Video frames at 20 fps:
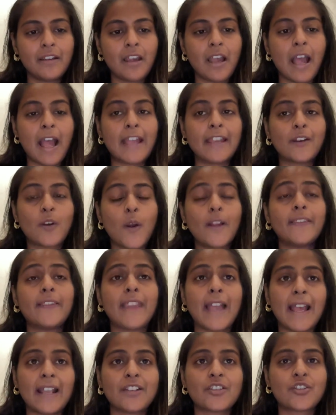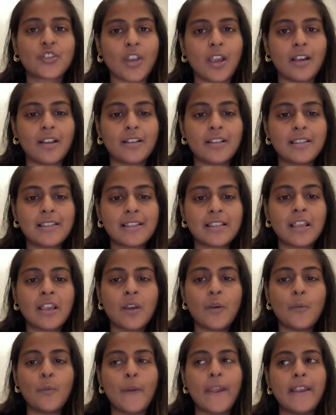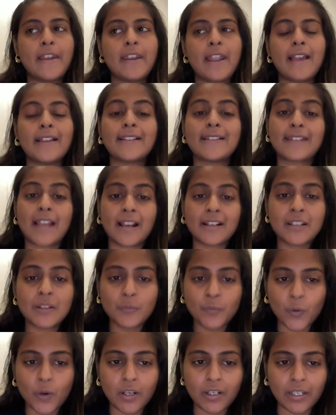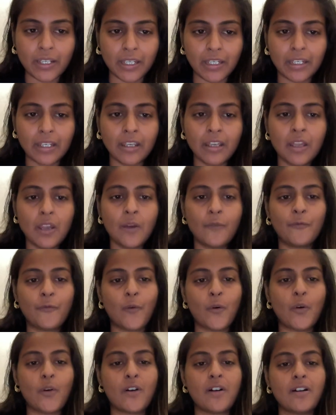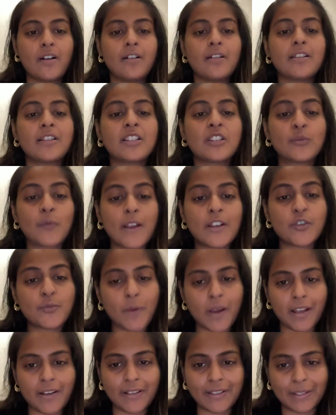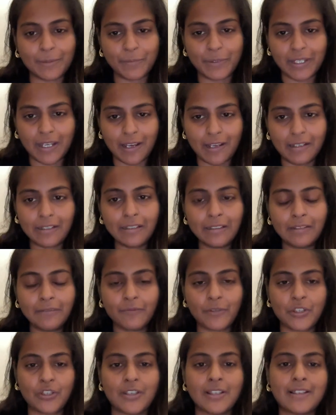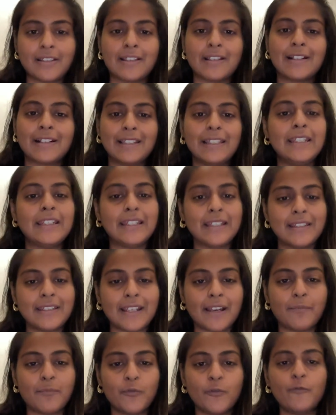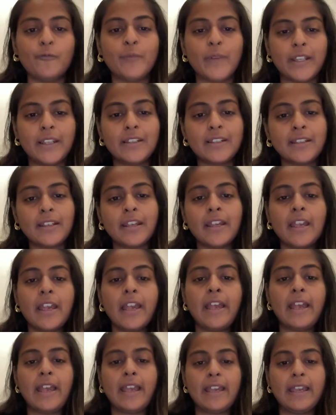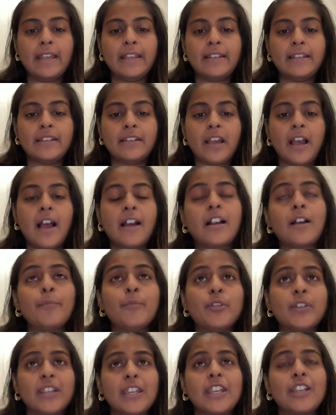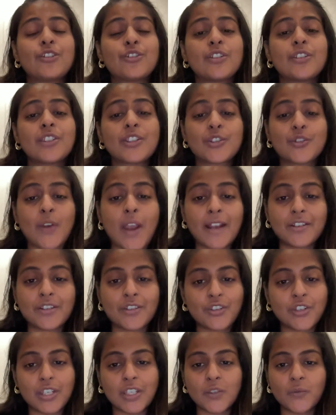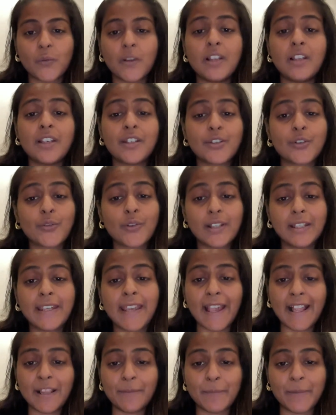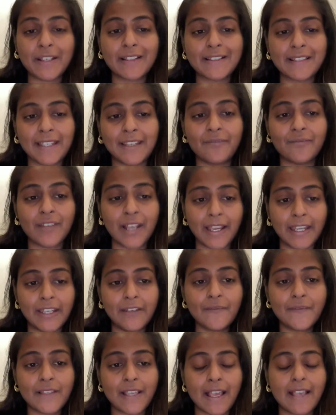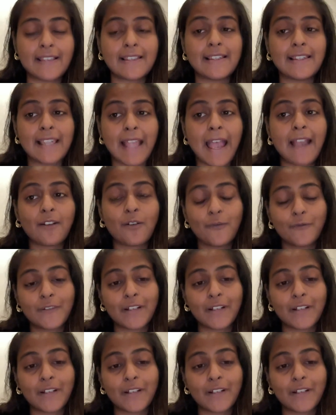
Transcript: I got that chance when I started working for Swachh Bharat Abhiyan, which is the Clean India movement, and our communication strategies were literally helping save lives as lack of